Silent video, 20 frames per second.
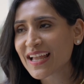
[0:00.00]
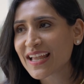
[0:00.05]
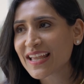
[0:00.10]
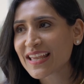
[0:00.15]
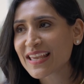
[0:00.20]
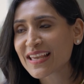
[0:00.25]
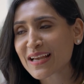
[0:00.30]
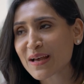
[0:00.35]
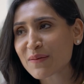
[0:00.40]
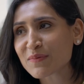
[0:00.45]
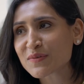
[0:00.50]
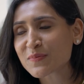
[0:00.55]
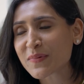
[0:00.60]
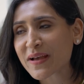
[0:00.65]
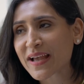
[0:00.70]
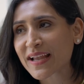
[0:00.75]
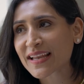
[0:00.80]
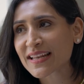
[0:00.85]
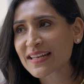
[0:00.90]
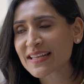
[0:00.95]
He comes
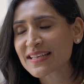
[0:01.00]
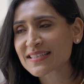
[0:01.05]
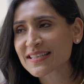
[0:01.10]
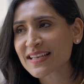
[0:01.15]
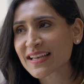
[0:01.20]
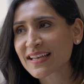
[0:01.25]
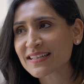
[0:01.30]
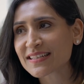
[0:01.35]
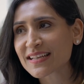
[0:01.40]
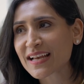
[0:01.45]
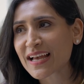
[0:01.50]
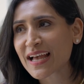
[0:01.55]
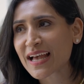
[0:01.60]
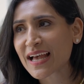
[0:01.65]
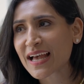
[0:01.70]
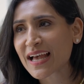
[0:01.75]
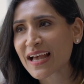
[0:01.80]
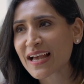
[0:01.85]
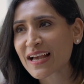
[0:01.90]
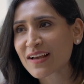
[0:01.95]
back and he said,
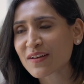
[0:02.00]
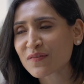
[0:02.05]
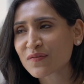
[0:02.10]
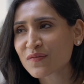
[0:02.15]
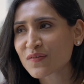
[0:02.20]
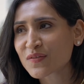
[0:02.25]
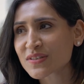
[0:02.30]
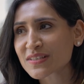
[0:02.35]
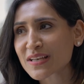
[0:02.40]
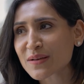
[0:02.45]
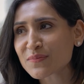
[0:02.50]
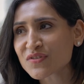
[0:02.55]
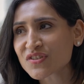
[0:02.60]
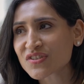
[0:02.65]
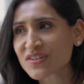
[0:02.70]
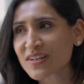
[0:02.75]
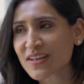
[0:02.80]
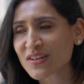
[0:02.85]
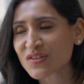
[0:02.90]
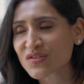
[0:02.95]
for some
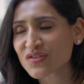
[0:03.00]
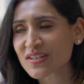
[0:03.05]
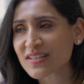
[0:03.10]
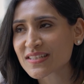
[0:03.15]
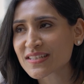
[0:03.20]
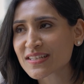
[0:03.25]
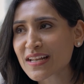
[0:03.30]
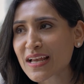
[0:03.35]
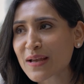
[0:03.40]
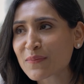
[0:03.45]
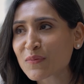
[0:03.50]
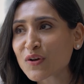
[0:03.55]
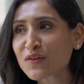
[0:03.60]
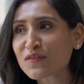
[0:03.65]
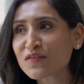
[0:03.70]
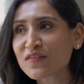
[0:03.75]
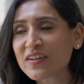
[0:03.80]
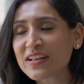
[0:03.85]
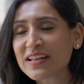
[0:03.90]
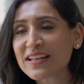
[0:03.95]
strange reason, I'm
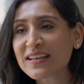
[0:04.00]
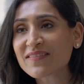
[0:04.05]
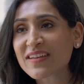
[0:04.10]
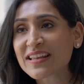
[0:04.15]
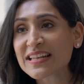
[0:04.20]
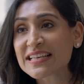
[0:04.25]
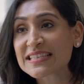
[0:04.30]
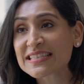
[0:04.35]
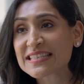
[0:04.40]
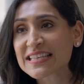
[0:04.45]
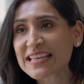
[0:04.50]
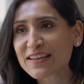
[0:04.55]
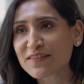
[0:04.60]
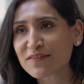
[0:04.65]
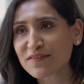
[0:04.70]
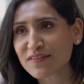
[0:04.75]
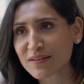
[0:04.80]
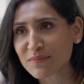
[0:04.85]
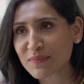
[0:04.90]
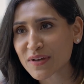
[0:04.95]
not feeling very
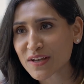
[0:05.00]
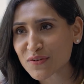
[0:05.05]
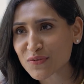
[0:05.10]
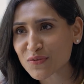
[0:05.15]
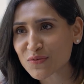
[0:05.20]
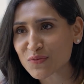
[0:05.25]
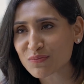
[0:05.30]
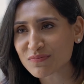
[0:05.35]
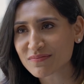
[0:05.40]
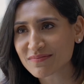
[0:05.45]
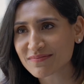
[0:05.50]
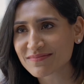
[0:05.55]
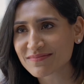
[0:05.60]
safe in my room.